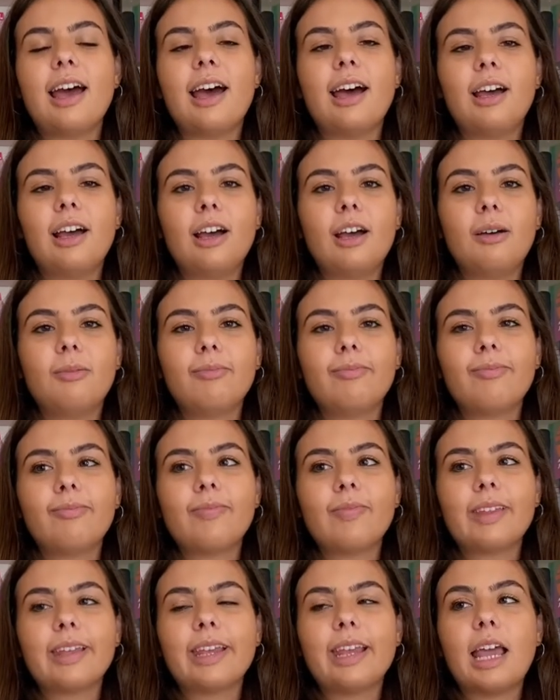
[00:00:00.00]

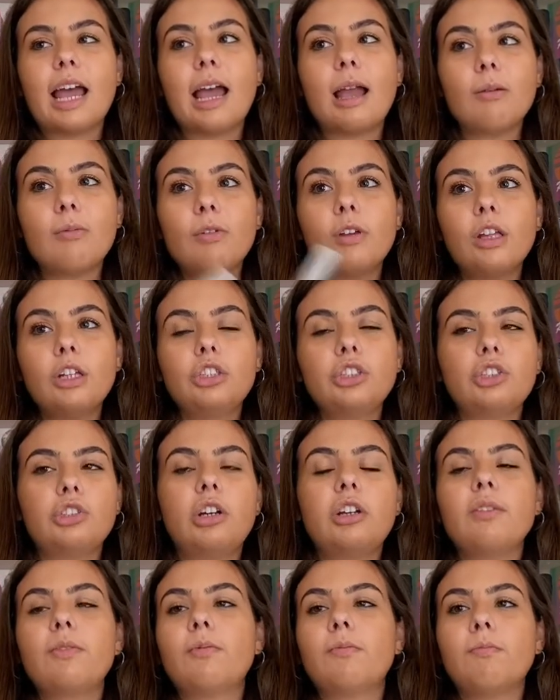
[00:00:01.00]
I'm really just
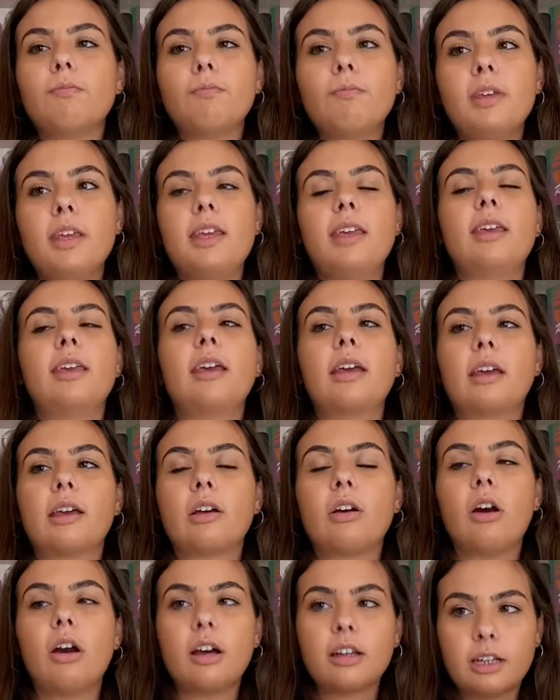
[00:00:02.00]
trying to be
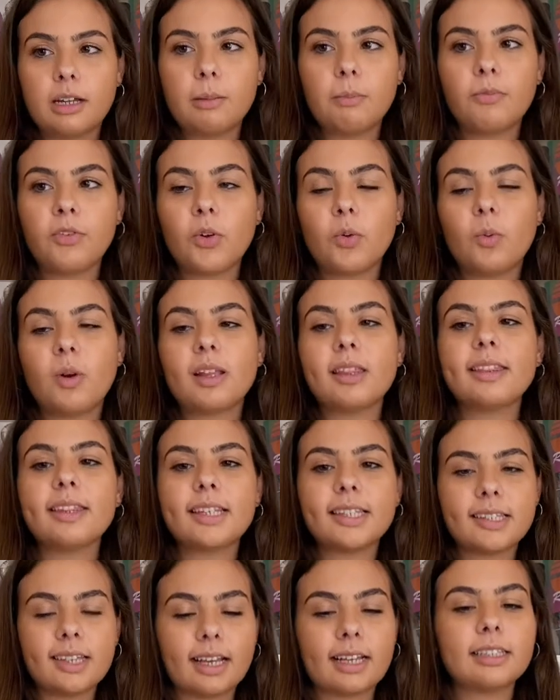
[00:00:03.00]
caught up for when the
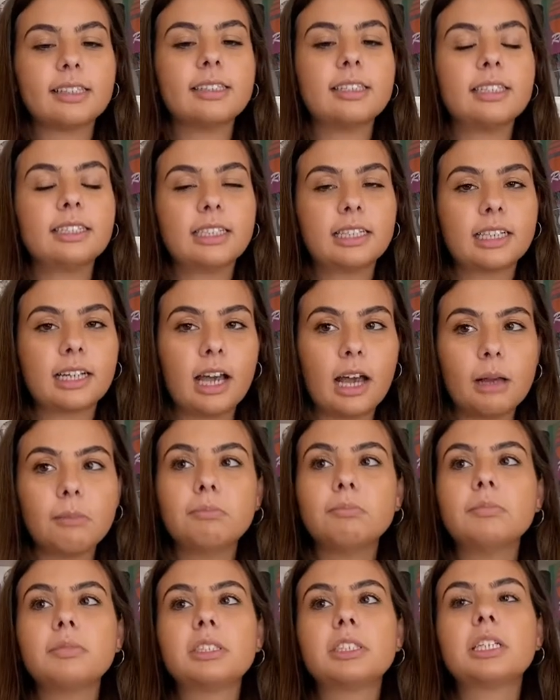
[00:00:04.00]
second season
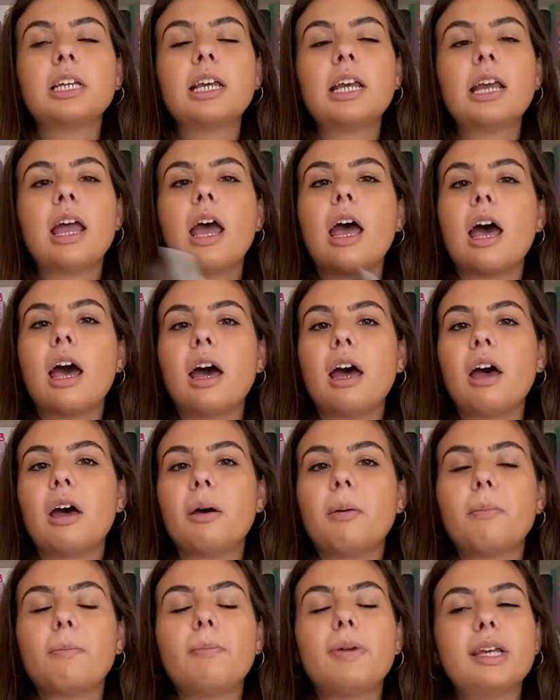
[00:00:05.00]
comes.
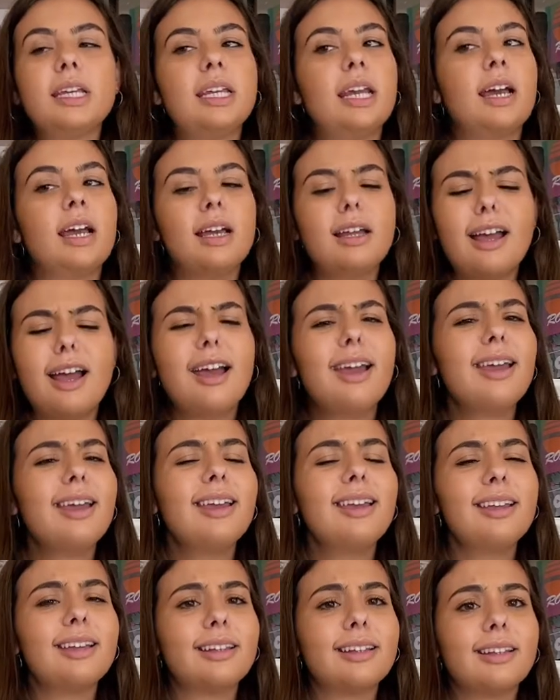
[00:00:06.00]
But yeah,
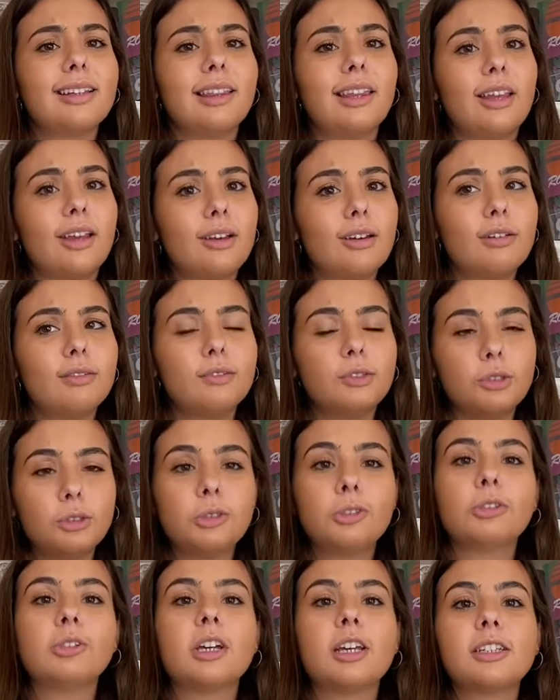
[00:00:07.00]
I love
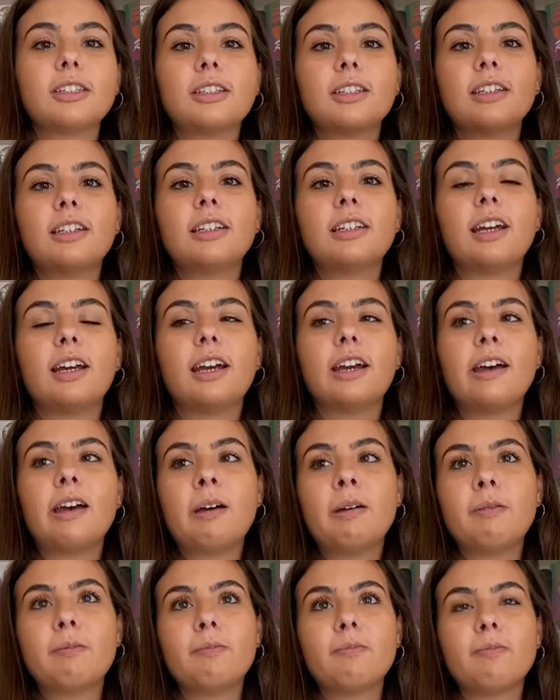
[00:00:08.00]
Jujutsu
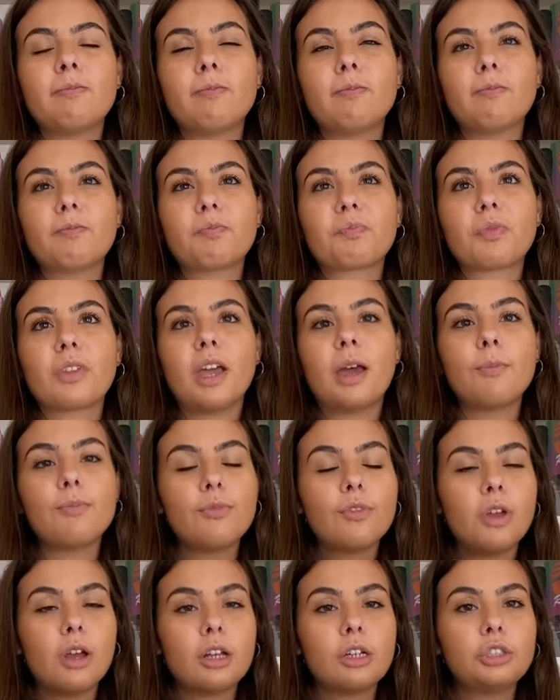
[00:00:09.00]
Kaisen. I'm
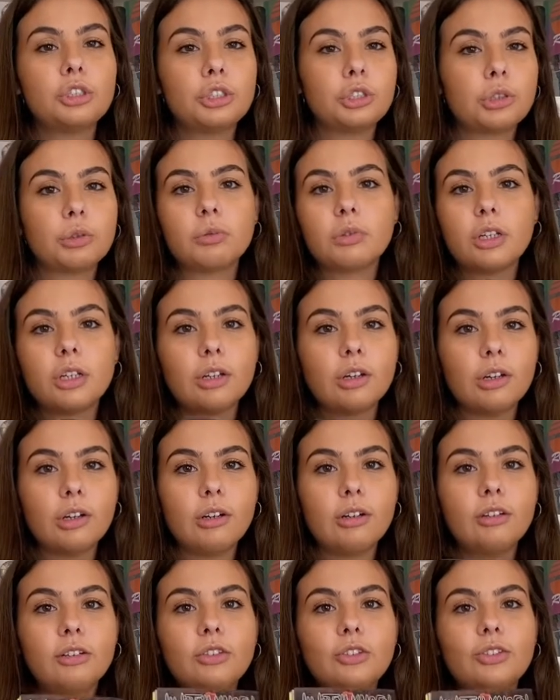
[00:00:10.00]
not a shonen
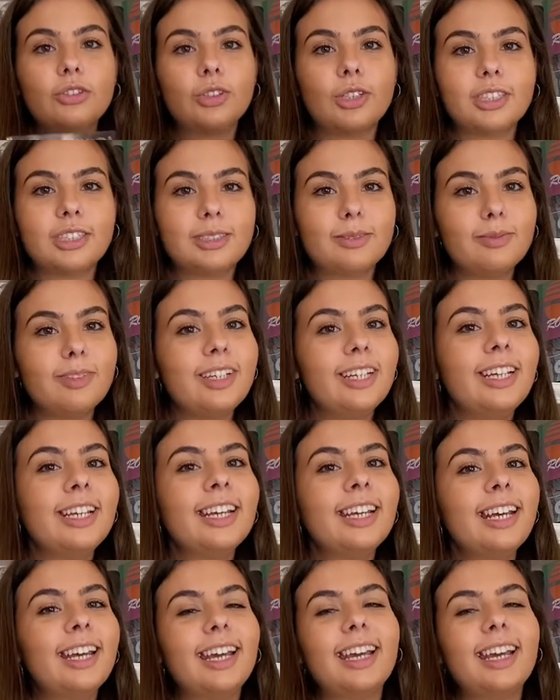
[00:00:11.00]
girl, trust me.